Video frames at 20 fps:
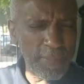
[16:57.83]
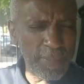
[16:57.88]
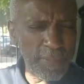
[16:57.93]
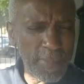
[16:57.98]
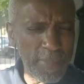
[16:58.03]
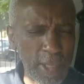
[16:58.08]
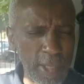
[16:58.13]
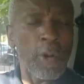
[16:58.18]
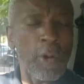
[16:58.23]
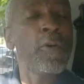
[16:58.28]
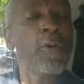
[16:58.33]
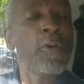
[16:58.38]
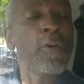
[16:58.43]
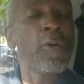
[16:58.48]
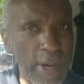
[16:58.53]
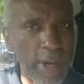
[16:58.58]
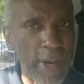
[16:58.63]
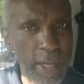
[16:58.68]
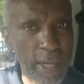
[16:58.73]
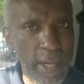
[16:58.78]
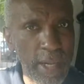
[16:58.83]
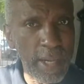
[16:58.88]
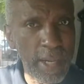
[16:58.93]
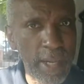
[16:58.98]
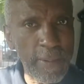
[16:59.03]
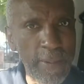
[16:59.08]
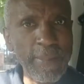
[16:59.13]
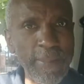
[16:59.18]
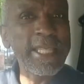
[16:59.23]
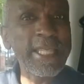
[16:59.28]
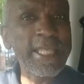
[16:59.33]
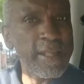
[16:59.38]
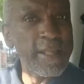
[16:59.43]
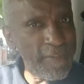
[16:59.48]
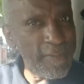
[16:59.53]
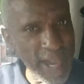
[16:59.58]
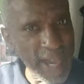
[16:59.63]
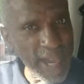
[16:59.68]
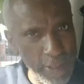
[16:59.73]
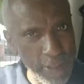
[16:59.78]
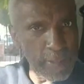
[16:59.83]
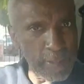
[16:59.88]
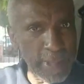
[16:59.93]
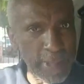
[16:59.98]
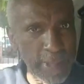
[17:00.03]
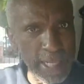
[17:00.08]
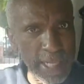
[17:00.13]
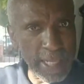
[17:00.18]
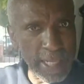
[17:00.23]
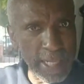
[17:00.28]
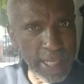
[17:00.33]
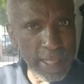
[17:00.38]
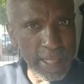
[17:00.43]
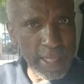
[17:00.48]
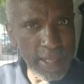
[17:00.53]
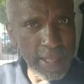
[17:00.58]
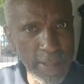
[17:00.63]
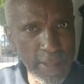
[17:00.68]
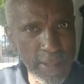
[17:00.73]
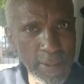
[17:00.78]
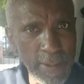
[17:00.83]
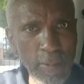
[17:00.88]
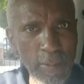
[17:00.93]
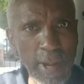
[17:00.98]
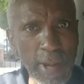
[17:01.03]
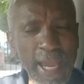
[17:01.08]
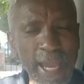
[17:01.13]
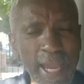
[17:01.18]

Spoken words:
Hoover, meaning a vacuum cleaner, right?